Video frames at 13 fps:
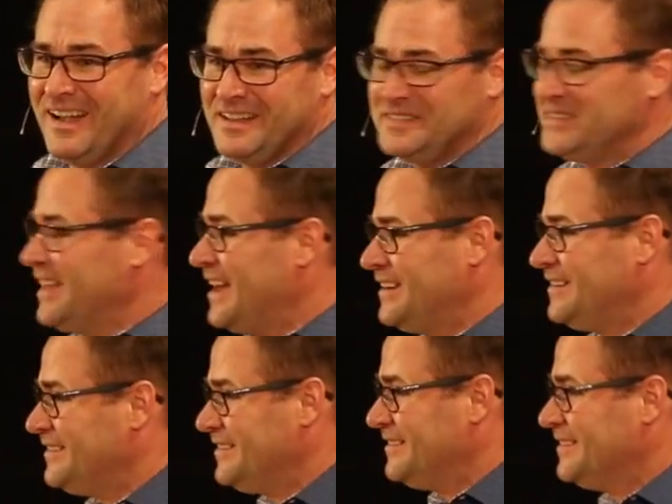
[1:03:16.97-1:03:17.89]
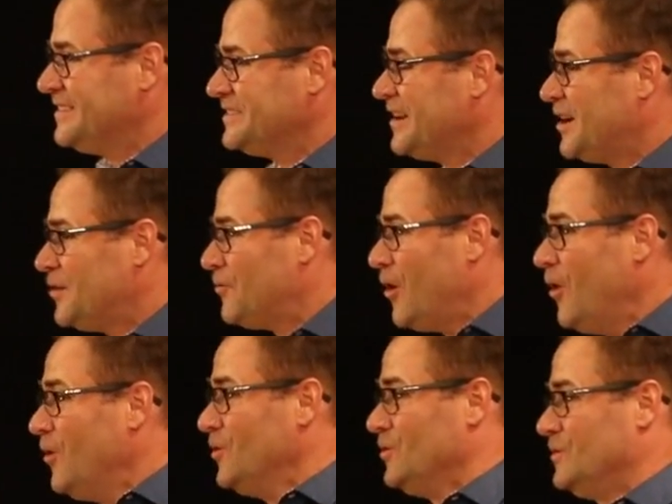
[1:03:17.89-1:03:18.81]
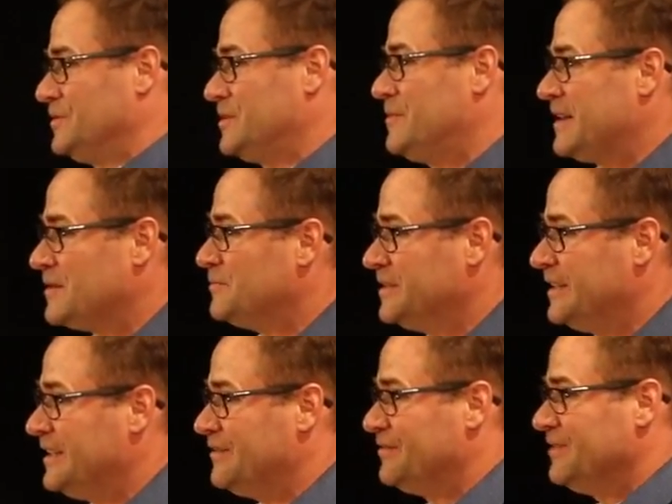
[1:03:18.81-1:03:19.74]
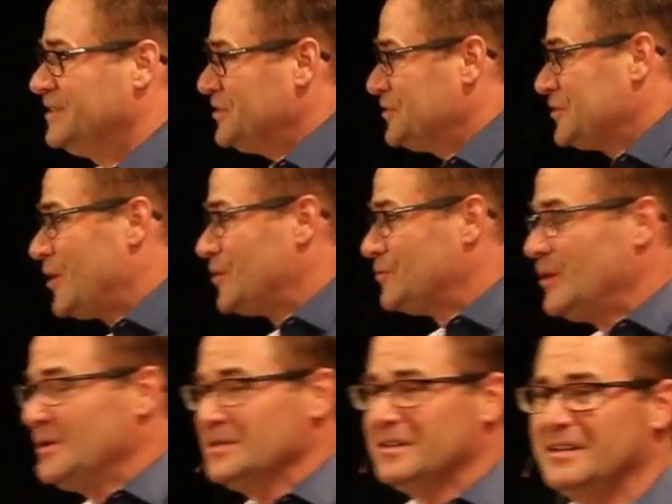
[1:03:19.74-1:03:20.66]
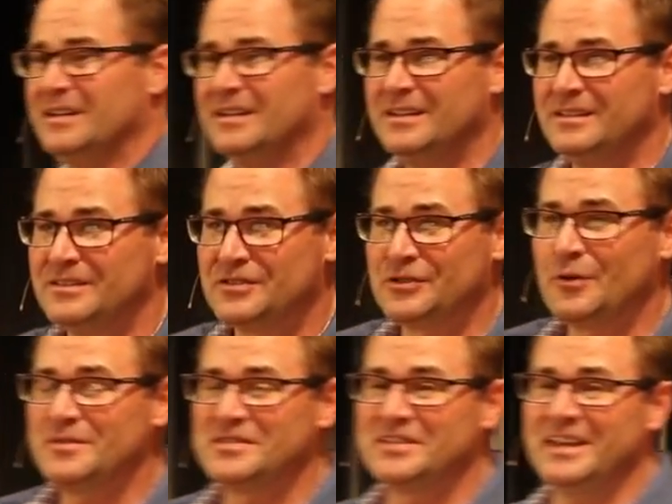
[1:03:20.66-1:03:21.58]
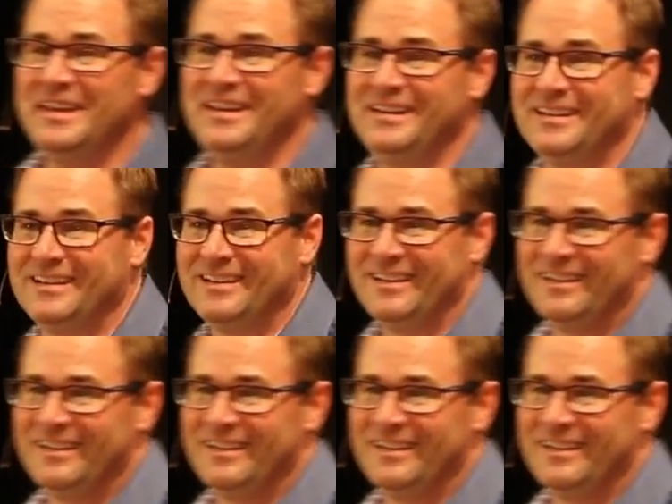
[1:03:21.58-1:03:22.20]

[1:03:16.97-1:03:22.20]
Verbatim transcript: It's not our role to make them believe. It's just our role to sow the seed.